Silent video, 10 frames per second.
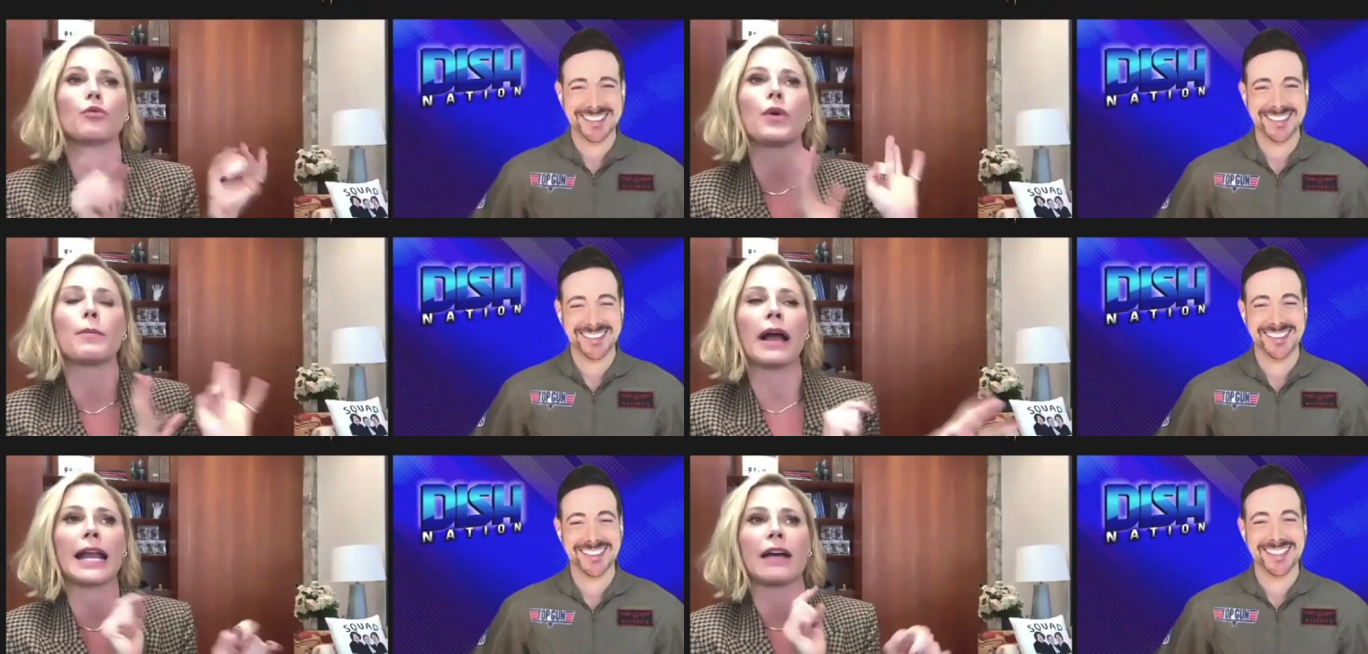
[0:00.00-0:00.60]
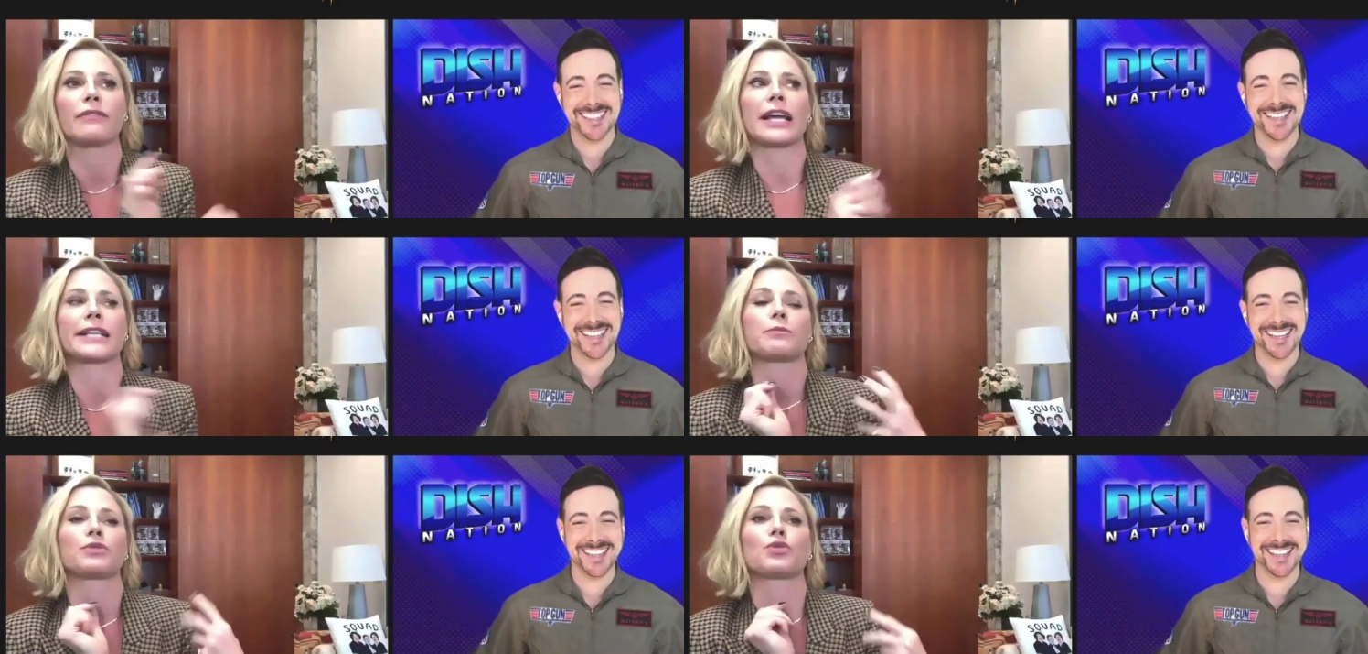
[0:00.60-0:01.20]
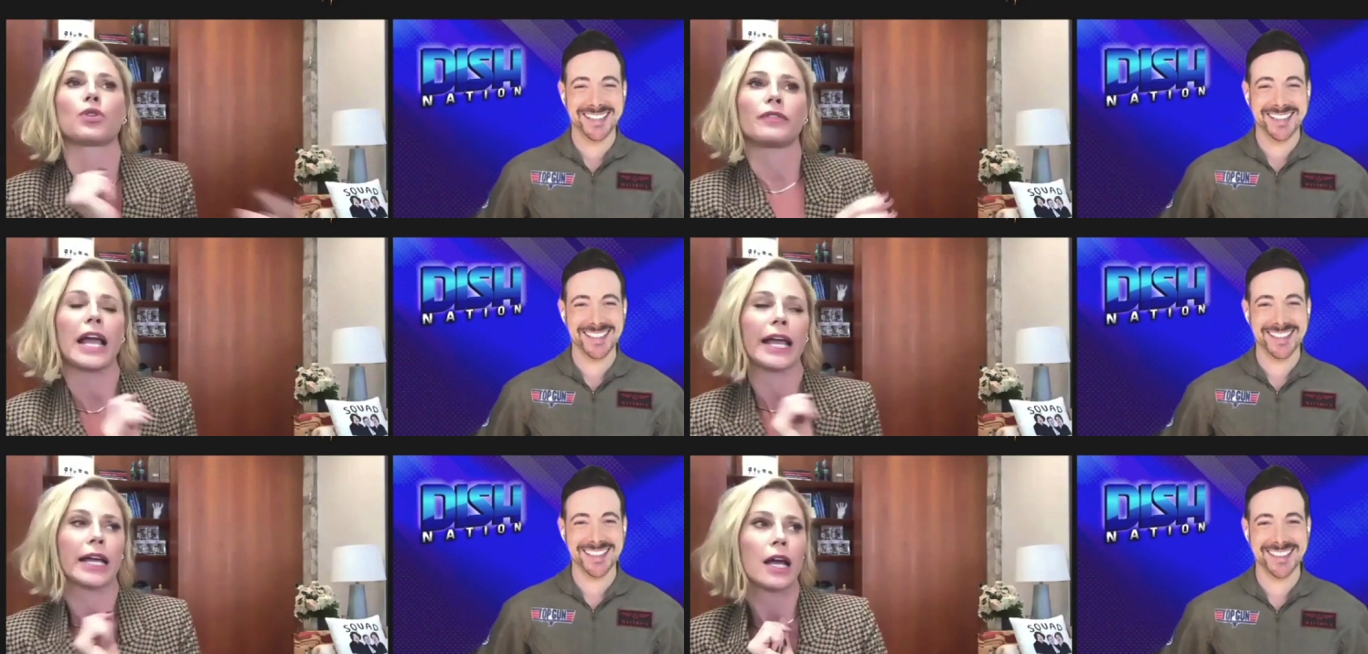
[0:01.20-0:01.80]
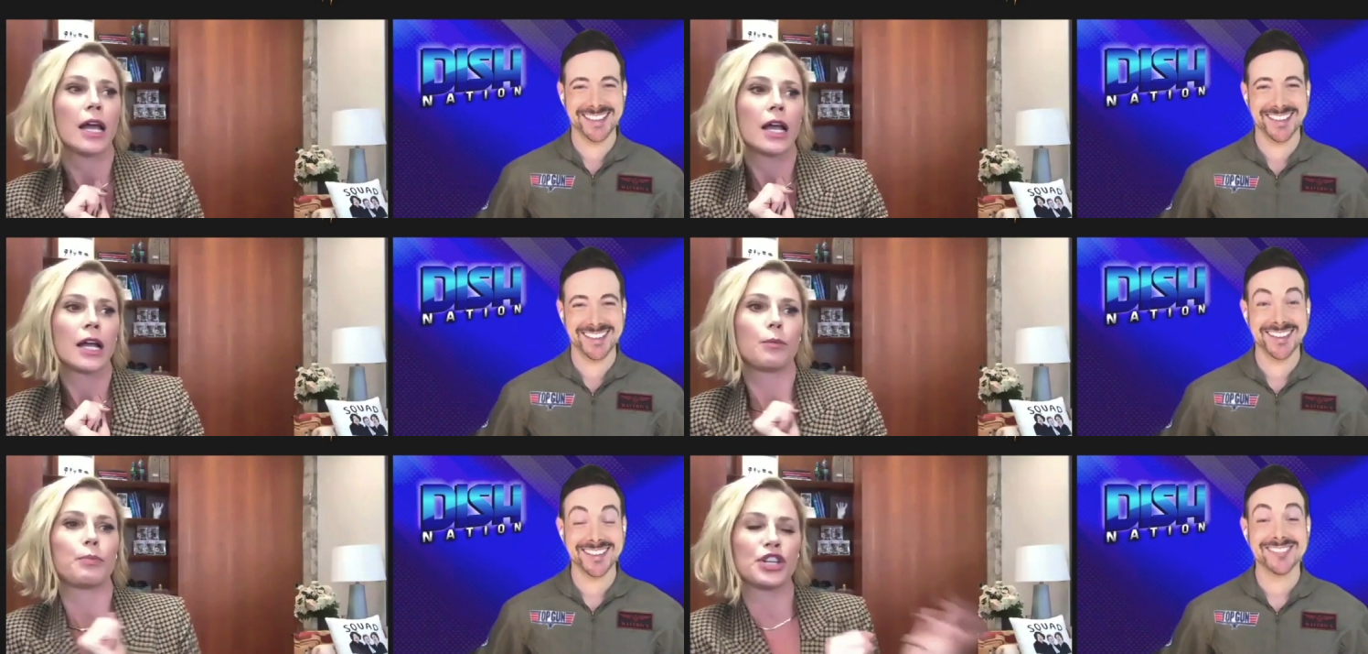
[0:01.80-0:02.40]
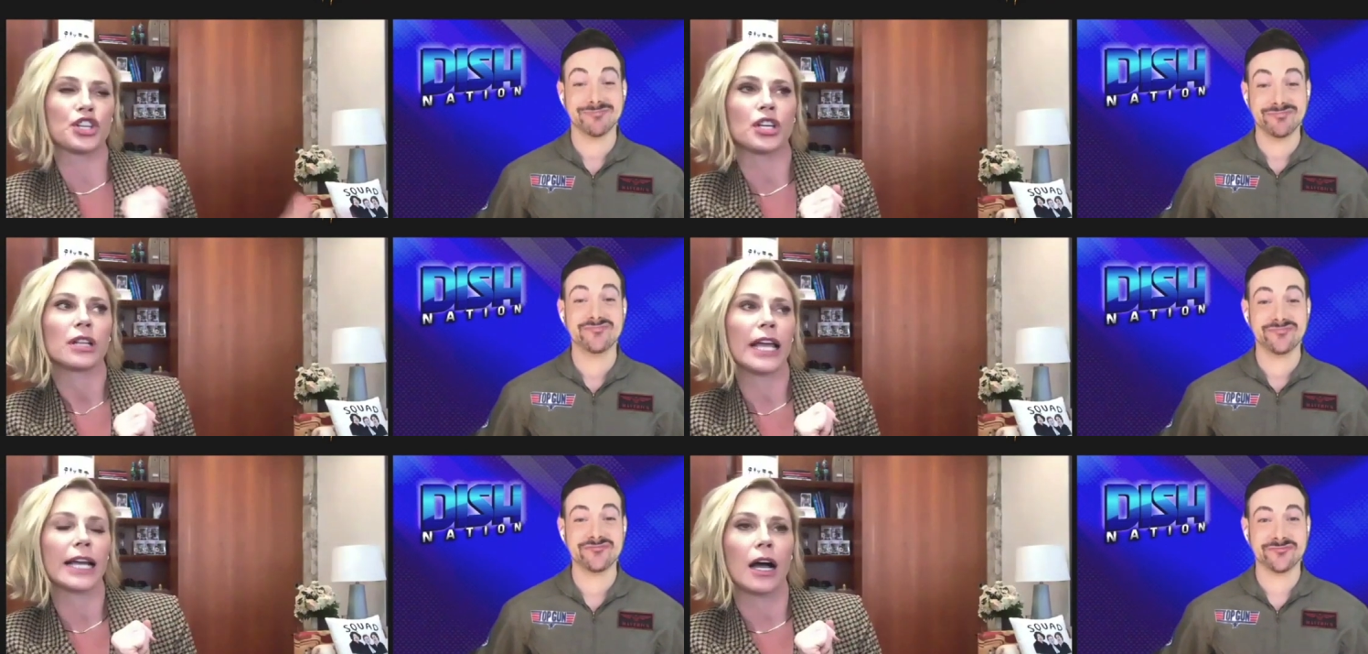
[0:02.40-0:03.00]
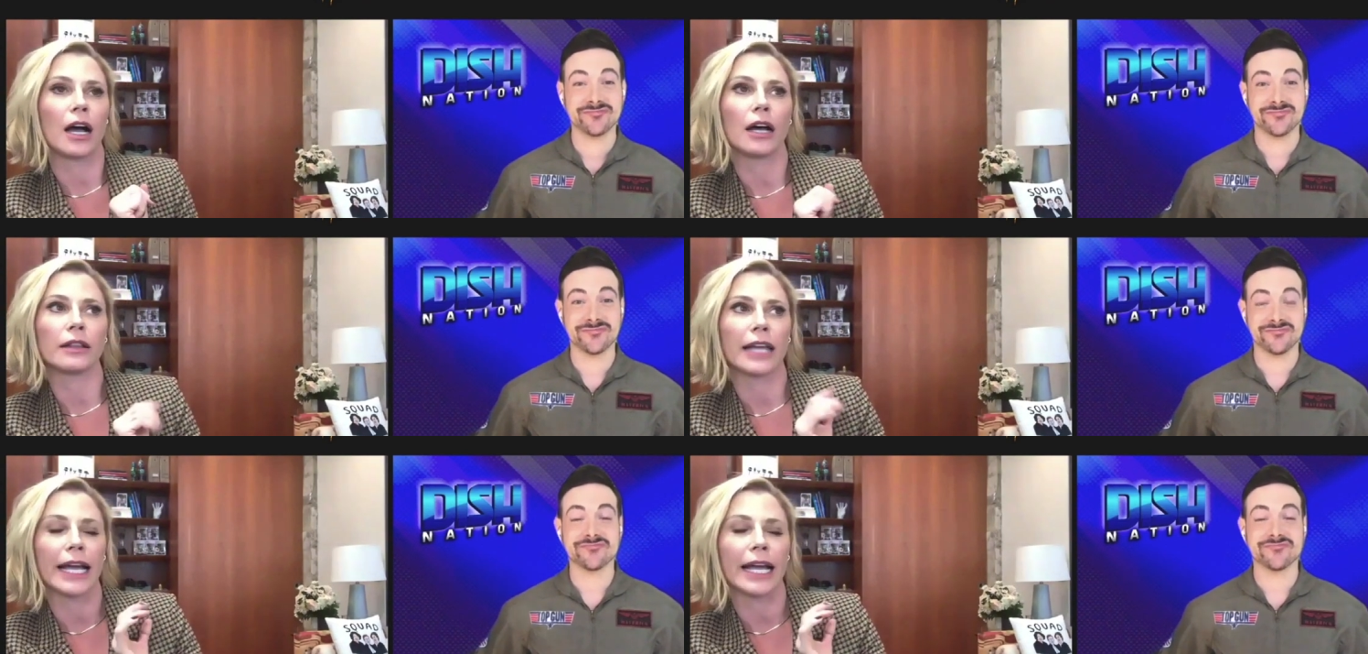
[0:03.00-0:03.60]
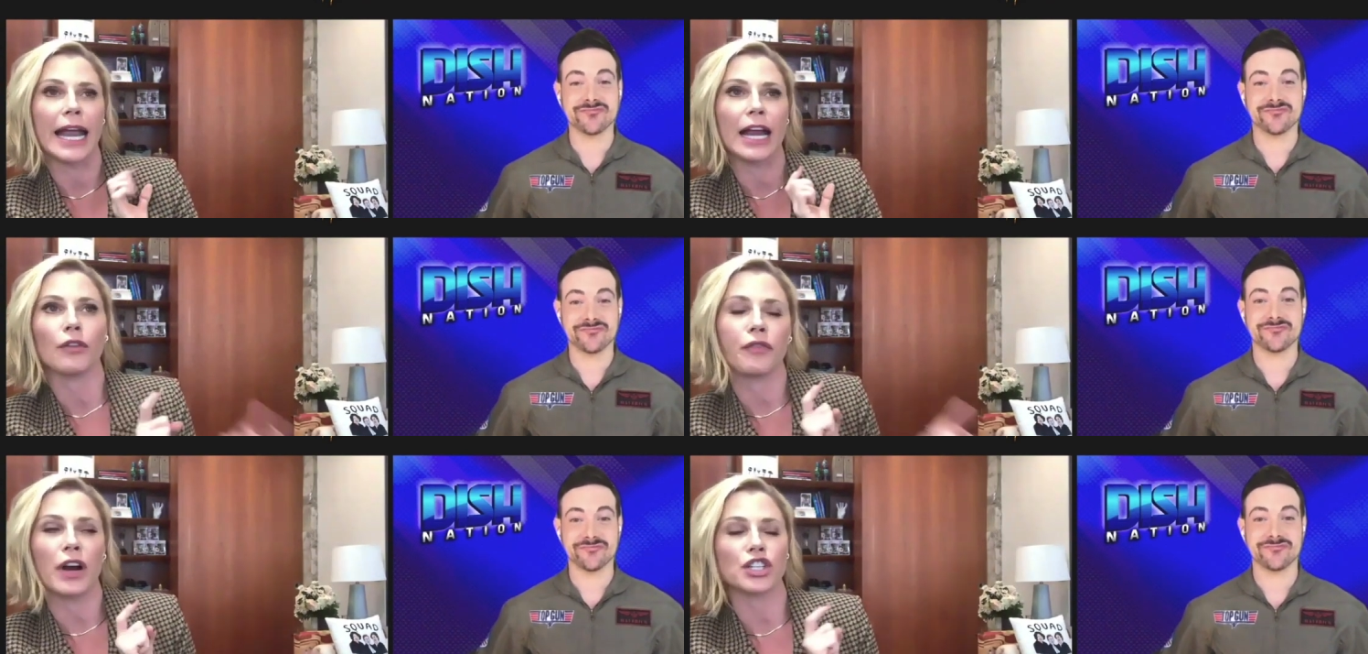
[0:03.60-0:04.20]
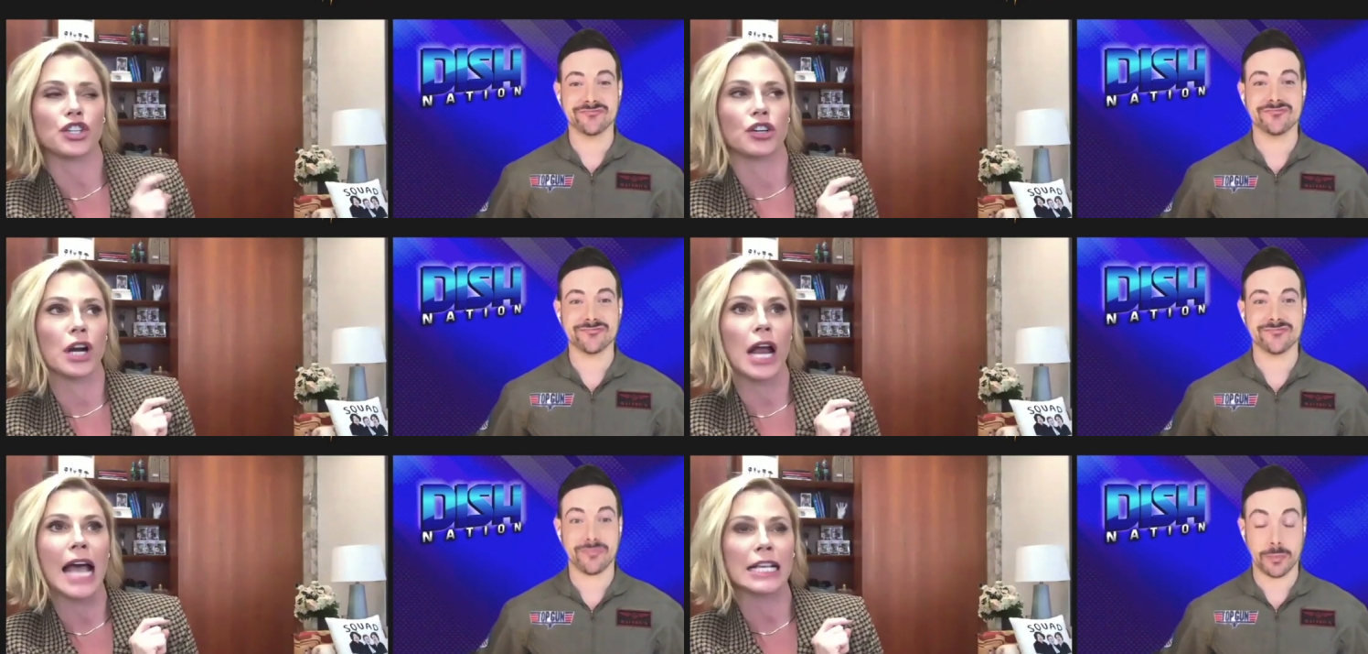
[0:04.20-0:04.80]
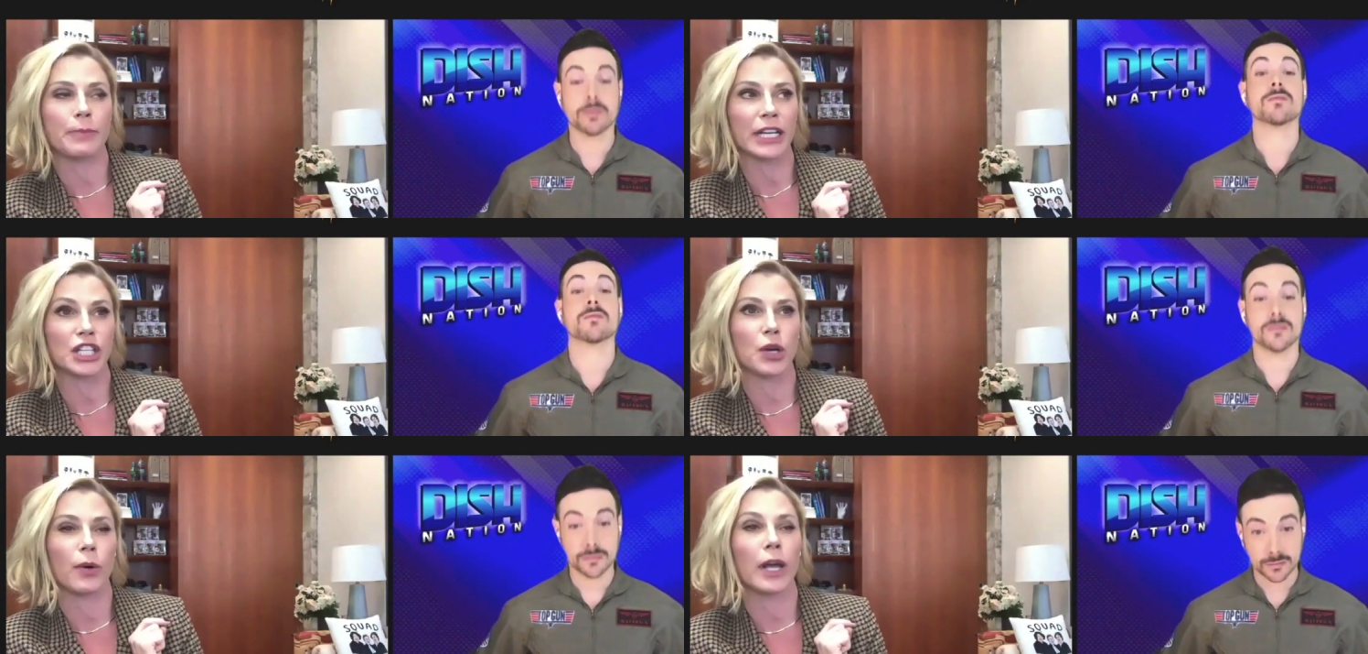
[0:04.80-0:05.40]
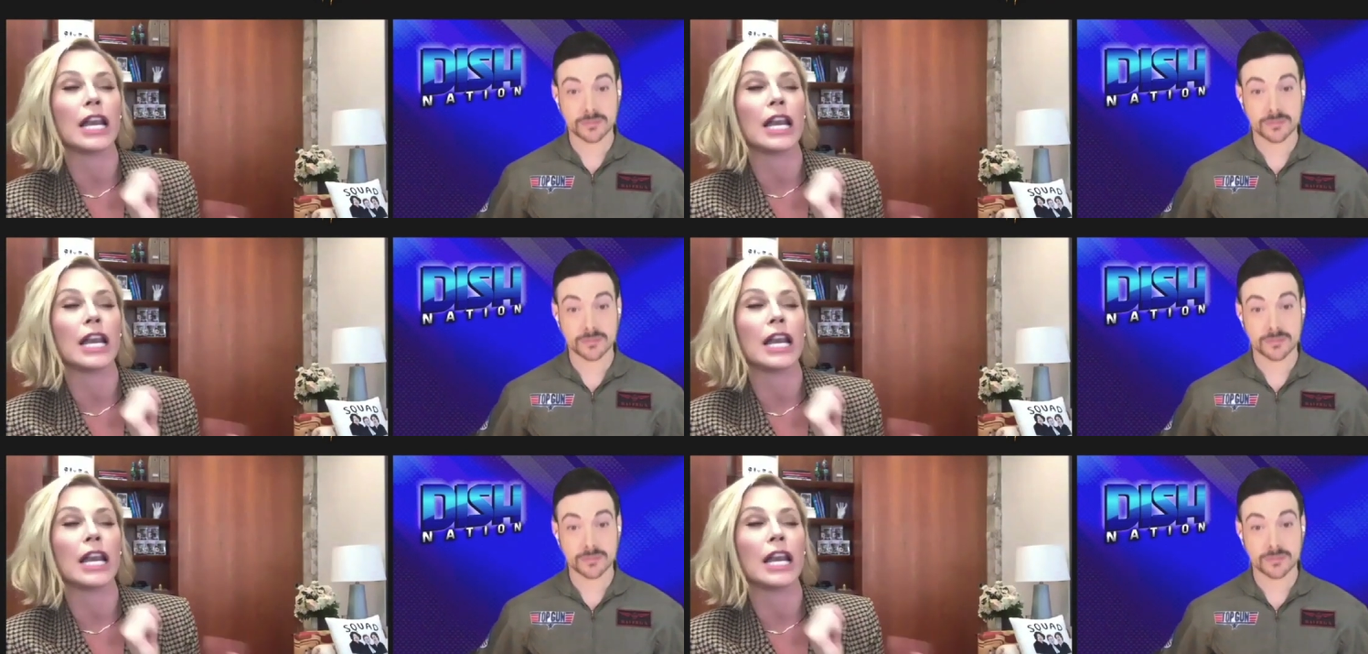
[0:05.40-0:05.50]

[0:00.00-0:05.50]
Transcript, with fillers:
Speaker 1: might have, like, some sort of, like, like a like a air freshener aspect to it.